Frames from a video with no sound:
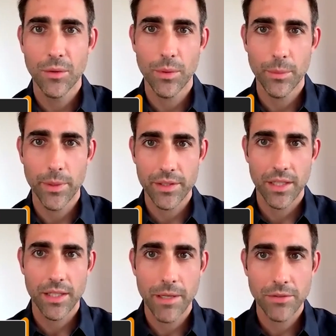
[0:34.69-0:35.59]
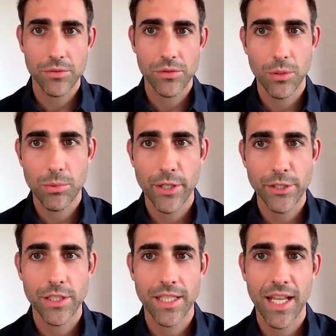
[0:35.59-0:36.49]
We're with Giga Metals
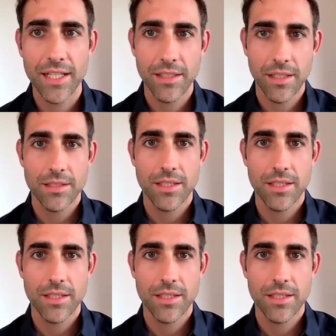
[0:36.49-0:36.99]
Corporation again